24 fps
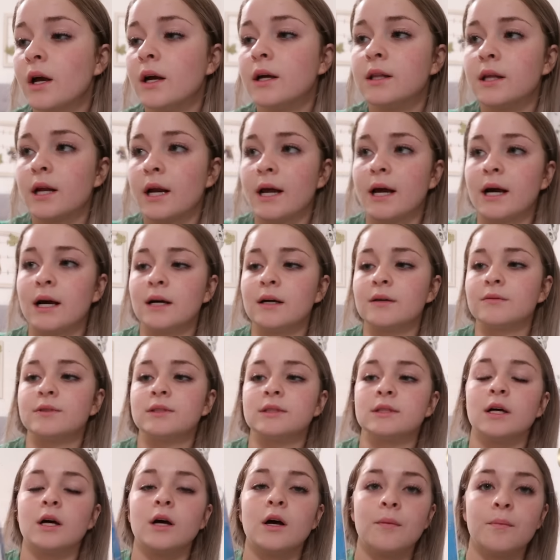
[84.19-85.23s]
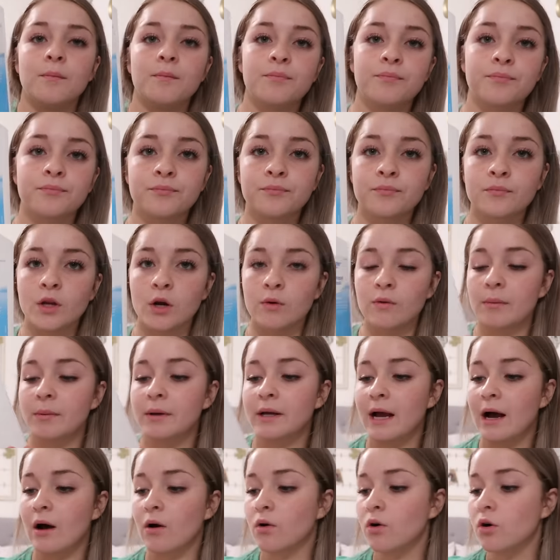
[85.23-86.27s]
And then I have some
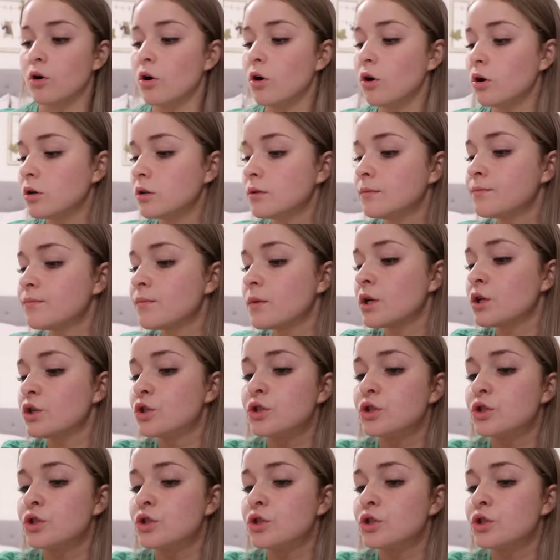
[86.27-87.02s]
rubbing alcohol